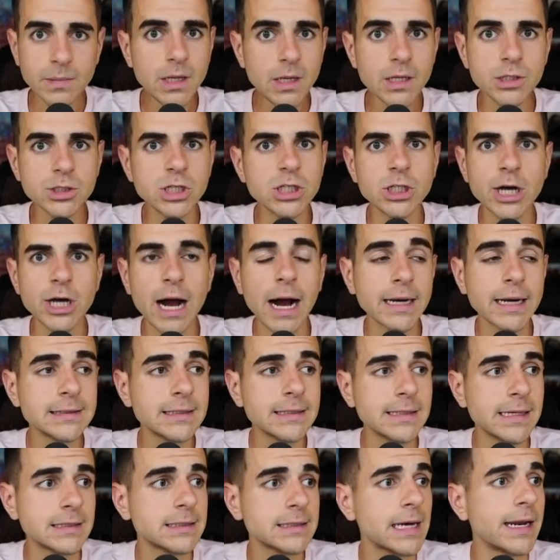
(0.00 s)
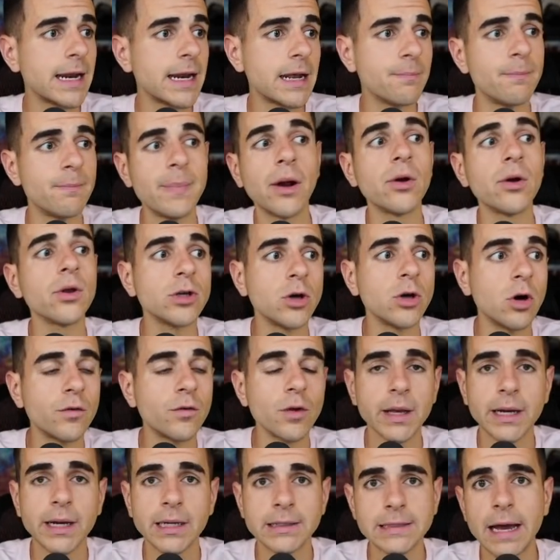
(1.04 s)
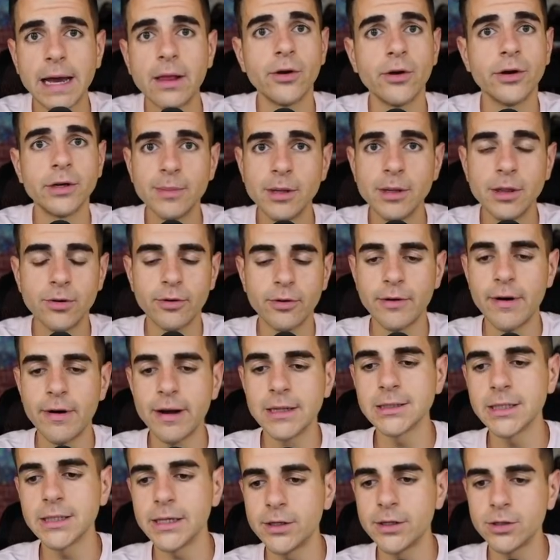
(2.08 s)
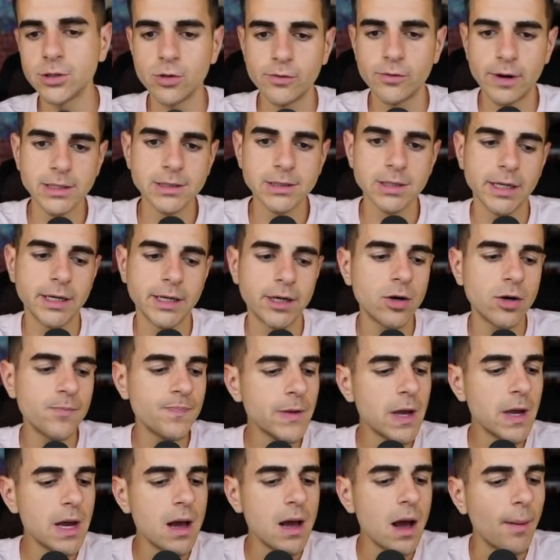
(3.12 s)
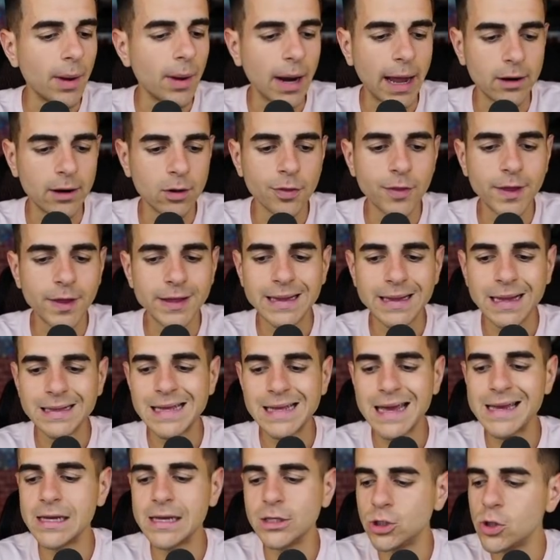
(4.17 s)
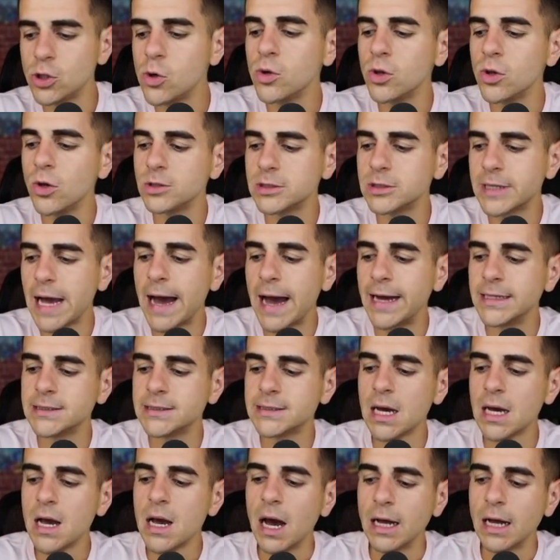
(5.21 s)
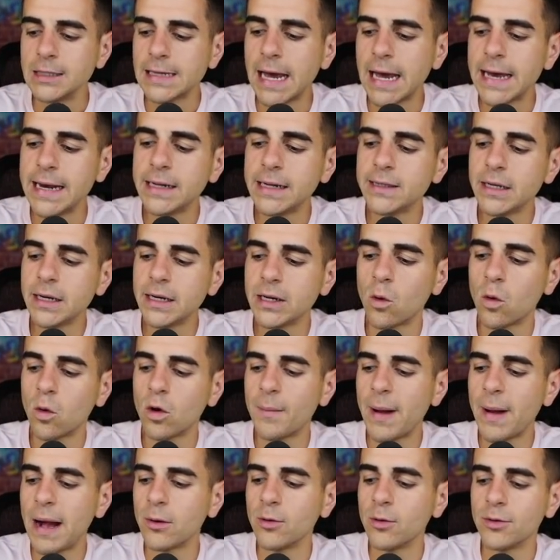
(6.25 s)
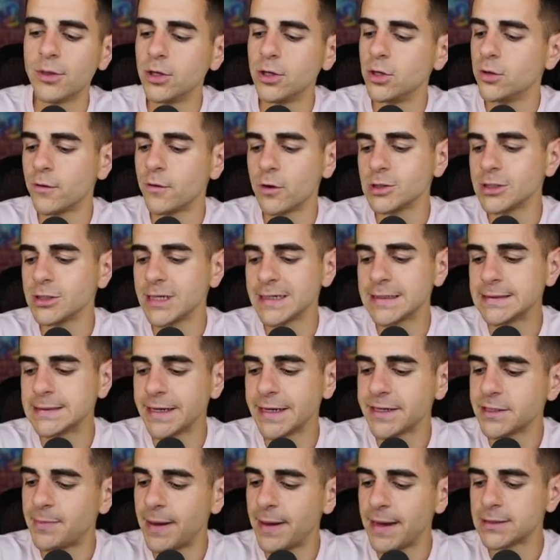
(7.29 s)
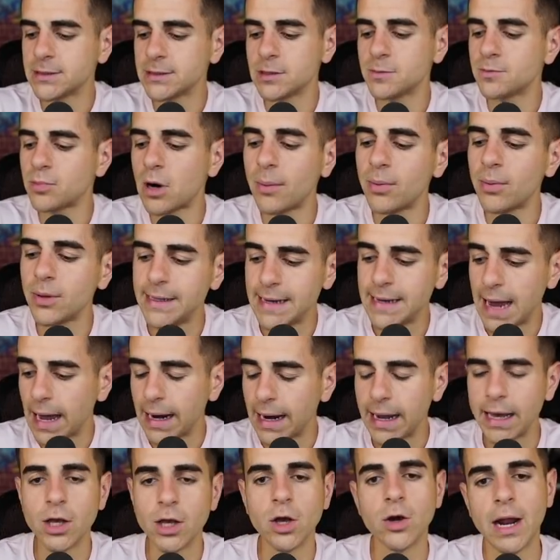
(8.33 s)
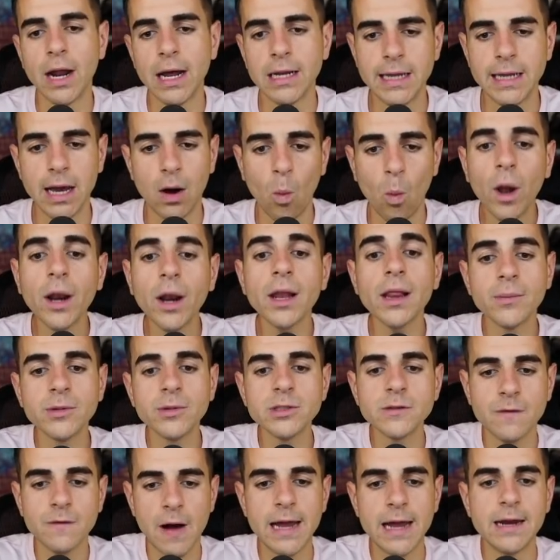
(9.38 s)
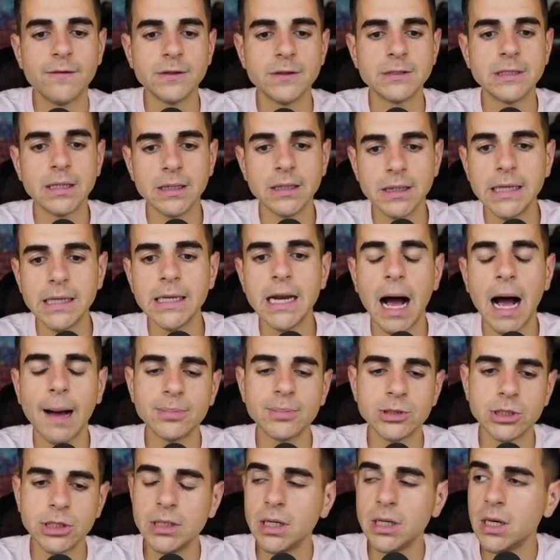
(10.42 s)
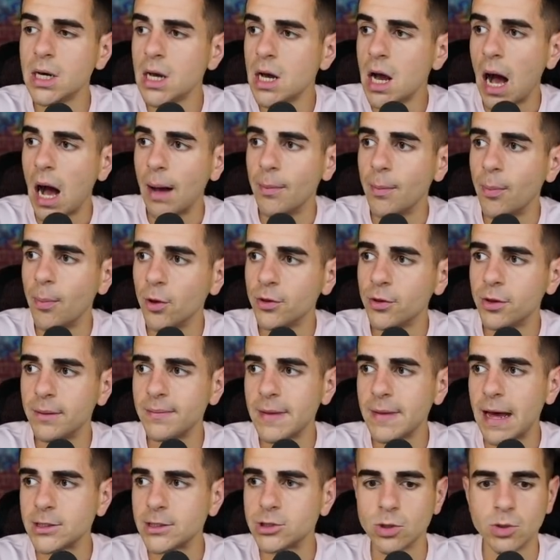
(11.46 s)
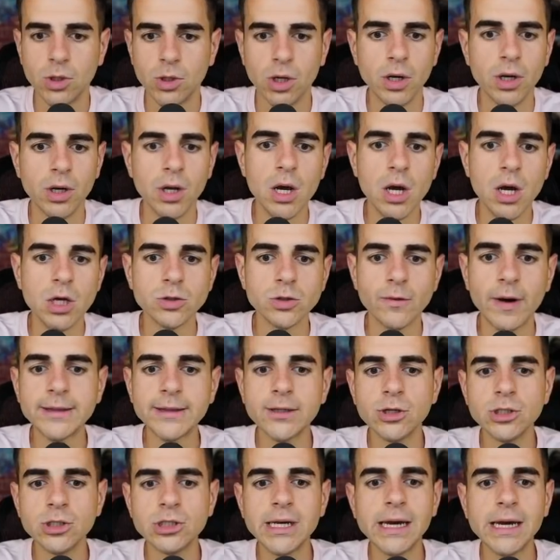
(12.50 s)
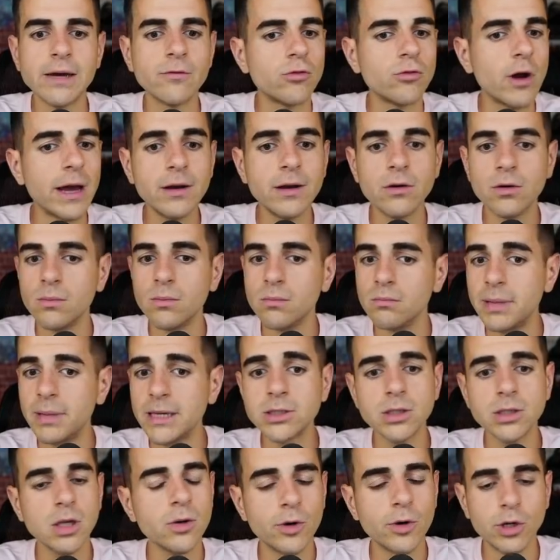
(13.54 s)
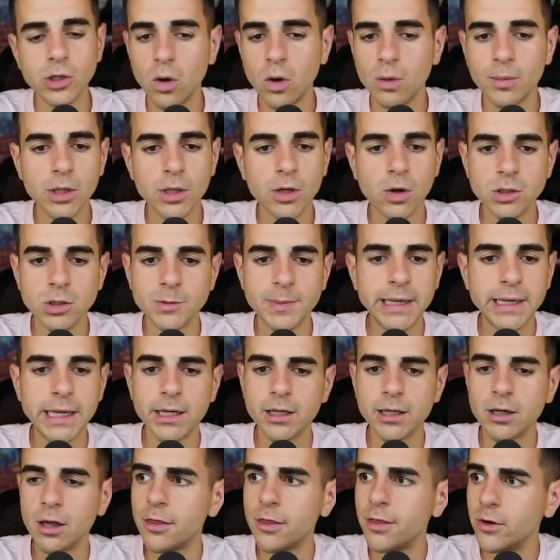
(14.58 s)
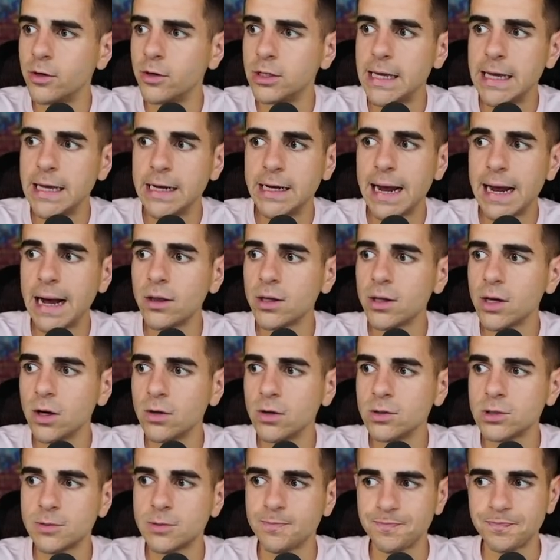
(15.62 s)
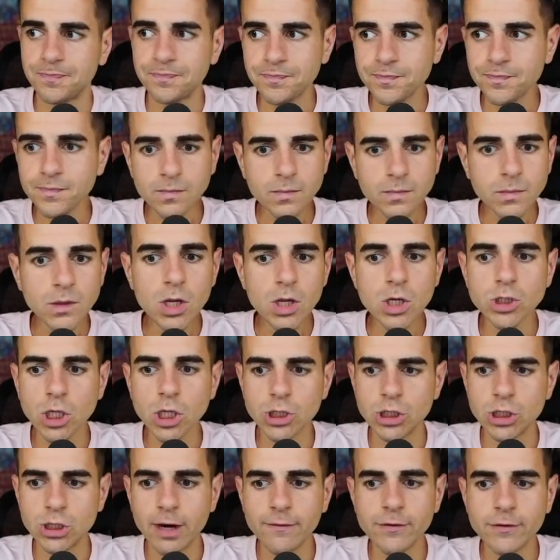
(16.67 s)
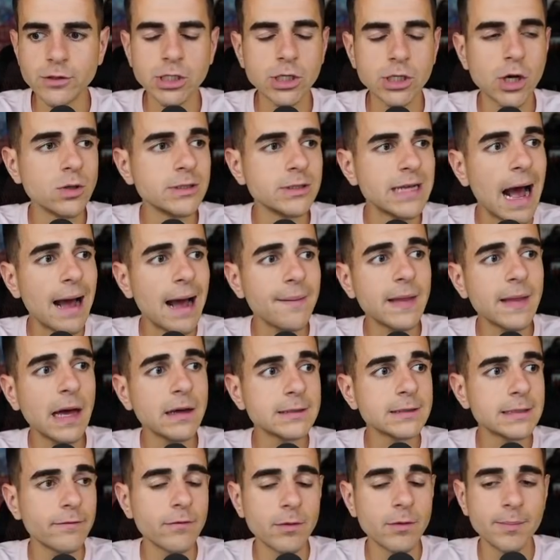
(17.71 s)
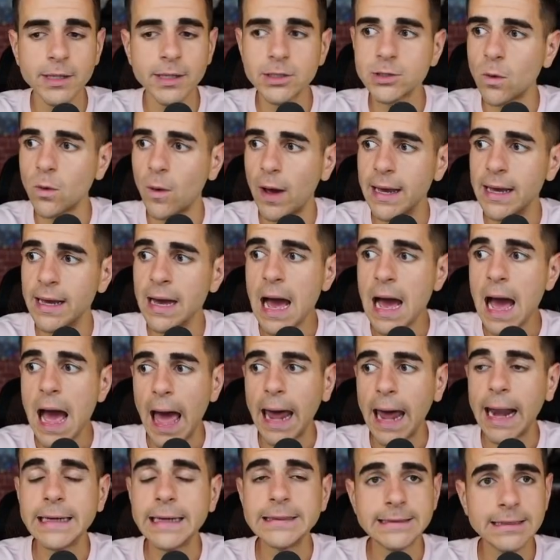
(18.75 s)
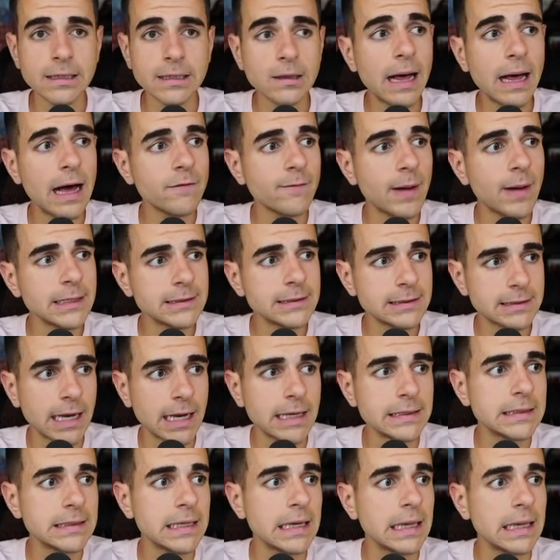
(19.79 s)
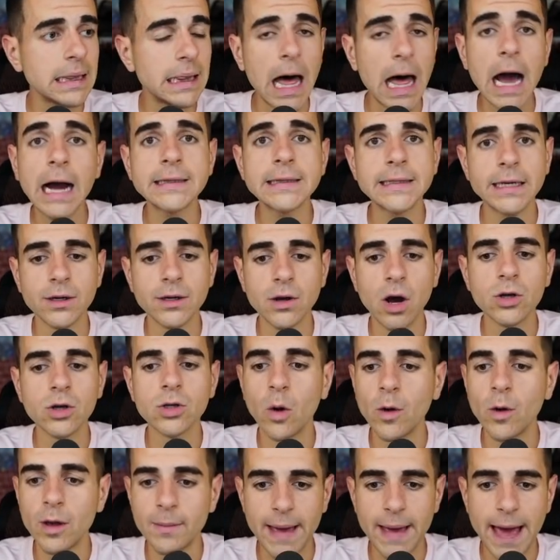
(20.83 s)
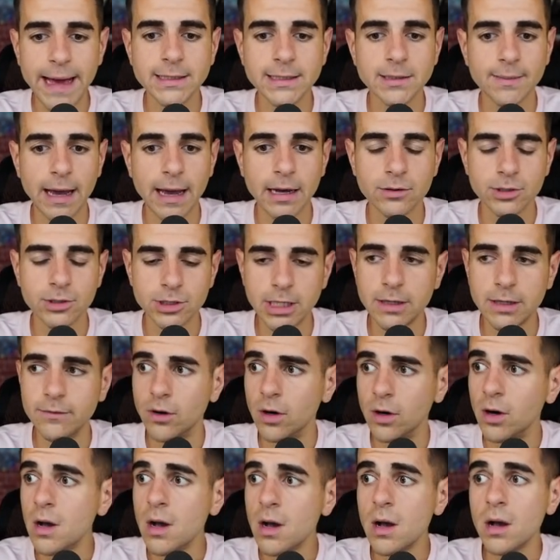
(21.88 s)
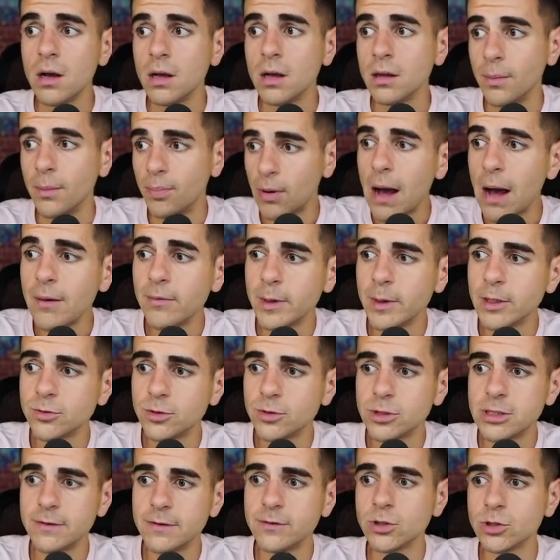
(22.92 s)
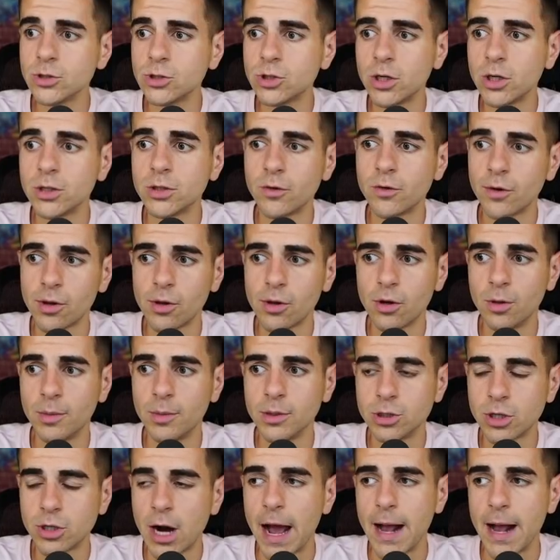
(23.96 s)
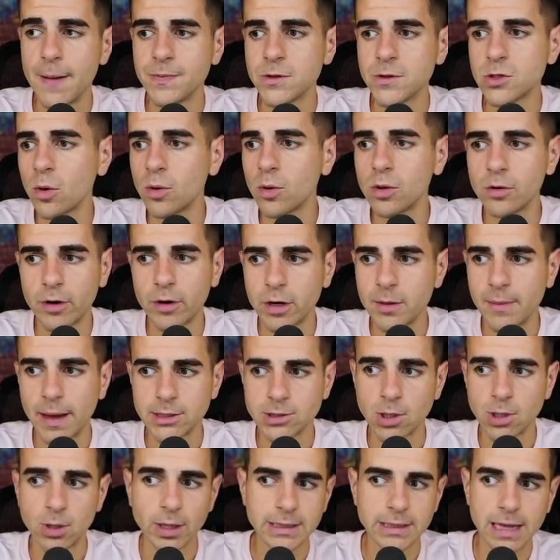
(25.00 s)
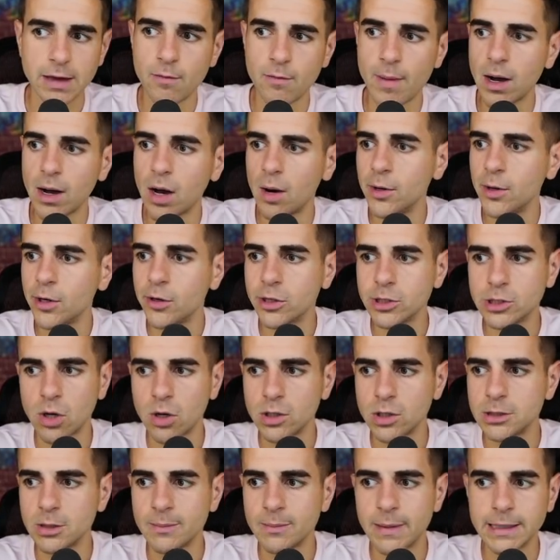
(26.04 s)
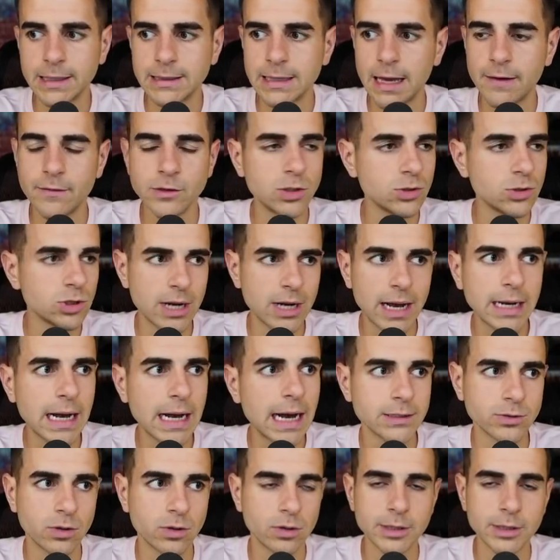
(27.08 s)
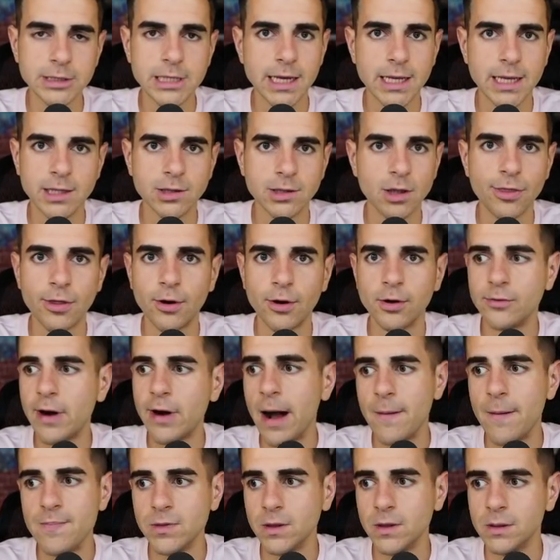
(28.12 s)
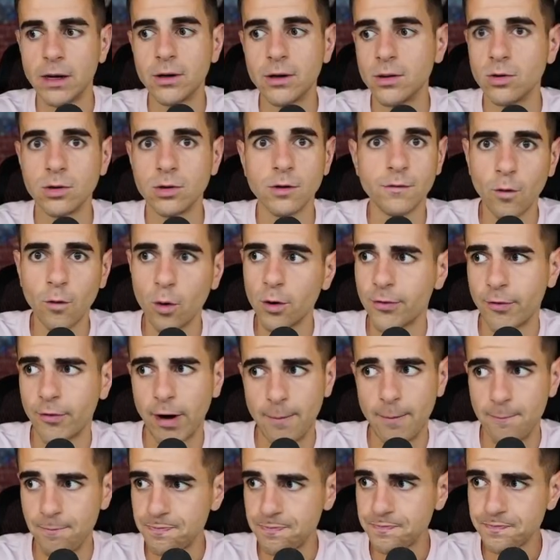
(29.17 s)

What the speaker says: T.J. Hockenson at tight end, barely over like a Tyler Higbee 3 rounds later, 2 rounds later. But I don't think that taking two of those guys, a tight end and a quarterback within your first like 6 picks is probably not a good idea. One of them is fine if it's an elite option, but both of them not so good. So right there, you see it right basically where he normally goes, beginning of 3rd, Keenan Allen goes, Justin Jefferson goes. I'm now 7 picks away, and I still have my sights locked in on going back-to-back receiver. The problem is receivers are starting to run a little bit dry. So are the running backs. So like David Montgomery, Chris Carson, Mike Davis, those are not guys I want to be taking in the 3rd round, let alone the 4th round.